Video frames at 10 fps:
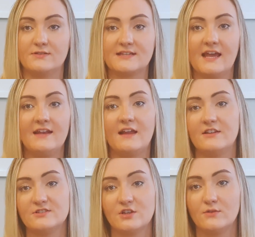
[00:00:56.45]
skin and
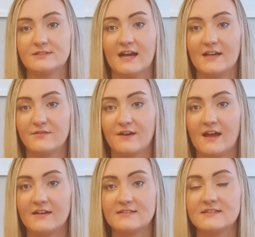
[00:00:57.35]
there's no side
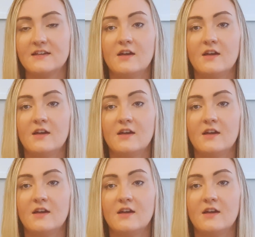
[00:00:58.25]
effects,